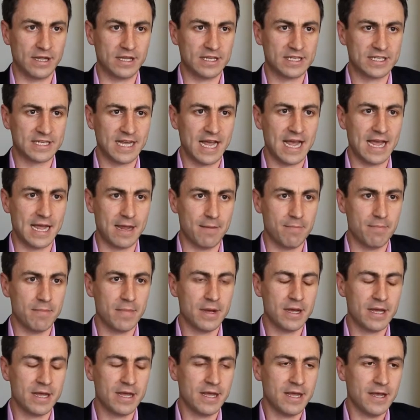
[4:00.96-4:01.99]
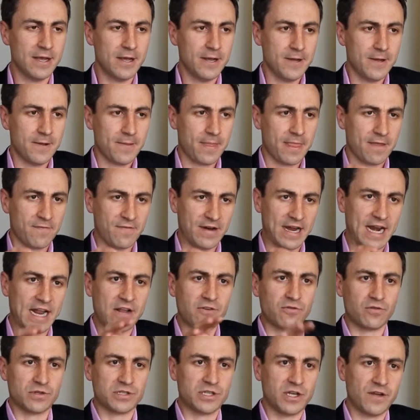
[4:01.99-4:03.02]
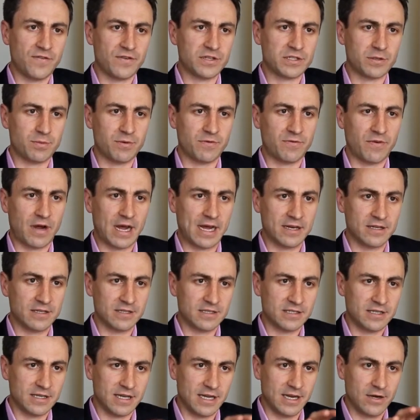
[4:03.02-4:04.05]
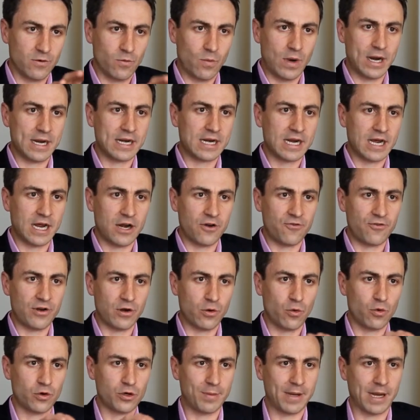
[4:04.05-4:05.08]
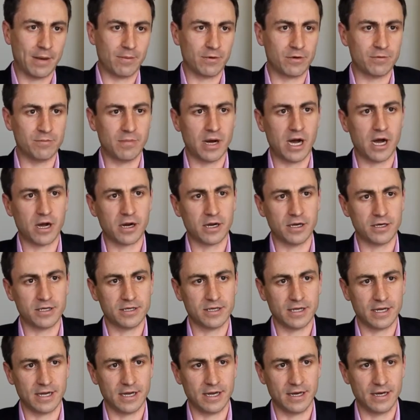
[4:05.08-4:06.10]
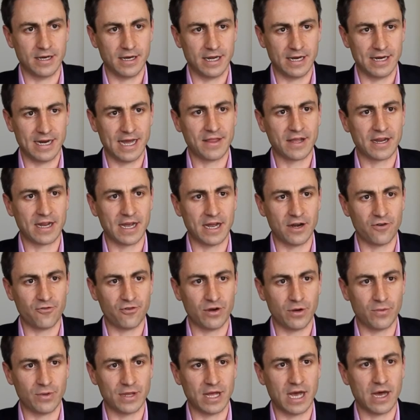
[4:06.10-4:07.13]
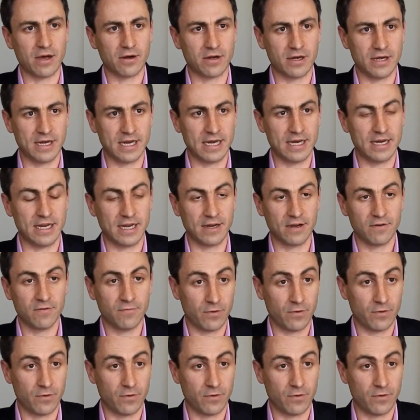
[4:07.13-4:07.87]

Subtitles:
the same, financial service providers in one country ought to be able to market in another country without needing,